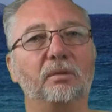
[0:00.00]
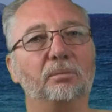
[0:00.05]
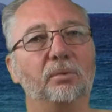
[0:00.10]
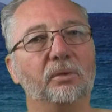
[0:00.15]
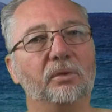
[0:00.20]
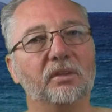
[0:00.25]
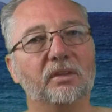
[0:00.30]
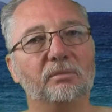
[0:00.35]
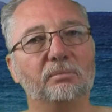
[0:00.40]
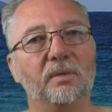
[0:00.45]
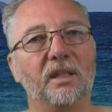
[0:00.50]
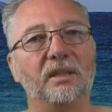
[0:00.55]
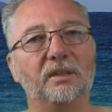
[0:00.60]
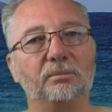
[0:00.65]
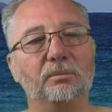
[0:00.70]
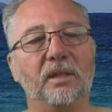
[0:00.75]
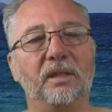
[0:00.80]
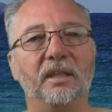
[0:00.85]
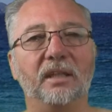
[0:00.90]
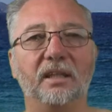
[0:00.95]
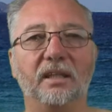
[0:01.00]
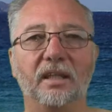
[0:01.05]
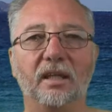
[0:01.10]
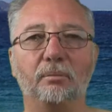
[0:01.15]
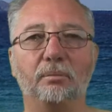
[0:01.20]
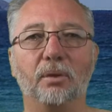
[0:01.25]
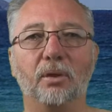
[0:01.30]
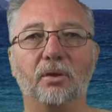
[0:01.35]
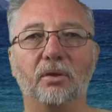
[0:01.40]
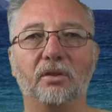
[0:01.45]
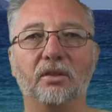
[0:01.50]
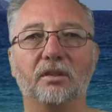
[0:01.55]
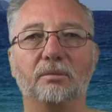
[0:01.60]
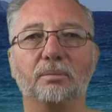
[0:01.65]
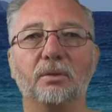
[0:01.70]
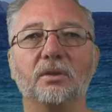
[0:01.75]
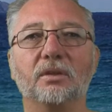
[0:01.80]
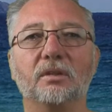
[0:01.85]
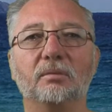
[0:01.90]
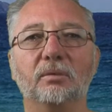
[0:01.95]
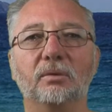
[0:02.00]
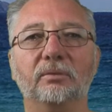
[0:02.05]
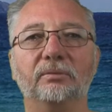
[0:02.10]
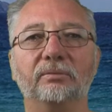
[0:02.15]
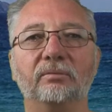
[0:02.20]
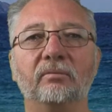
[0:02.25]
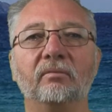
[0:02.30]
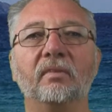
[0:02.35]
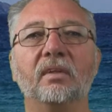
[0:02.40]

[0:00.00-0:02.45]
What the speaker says: put as much money in our pocket as possible.